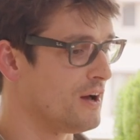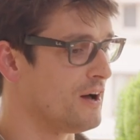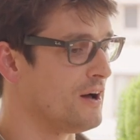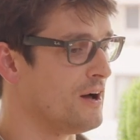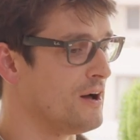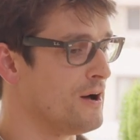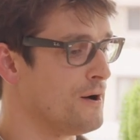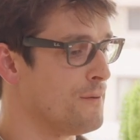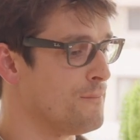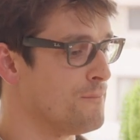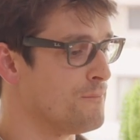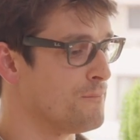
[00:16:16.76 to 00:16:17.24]

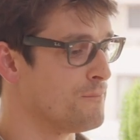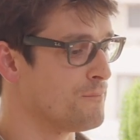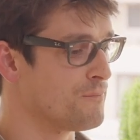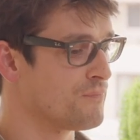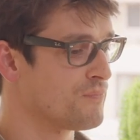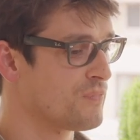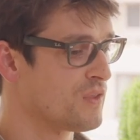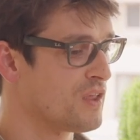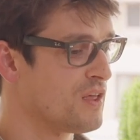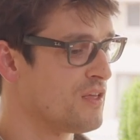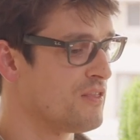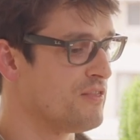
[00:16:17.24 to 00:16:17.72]

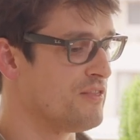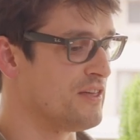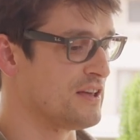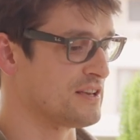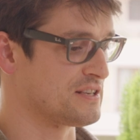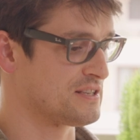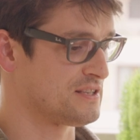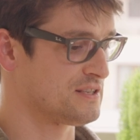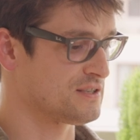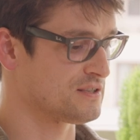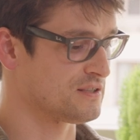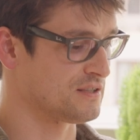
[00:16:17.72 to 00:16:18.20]
um,
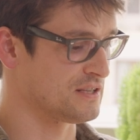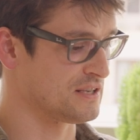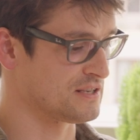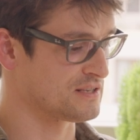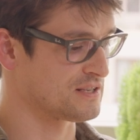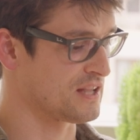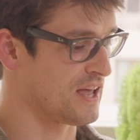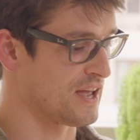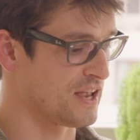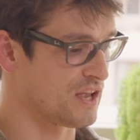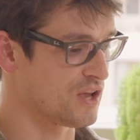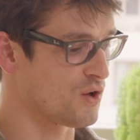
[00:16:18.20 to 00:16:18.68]
this
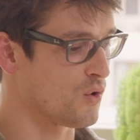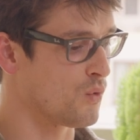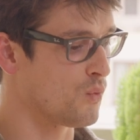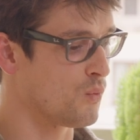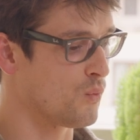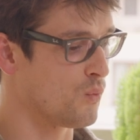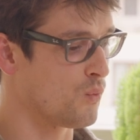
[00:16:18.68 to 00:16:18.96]
this like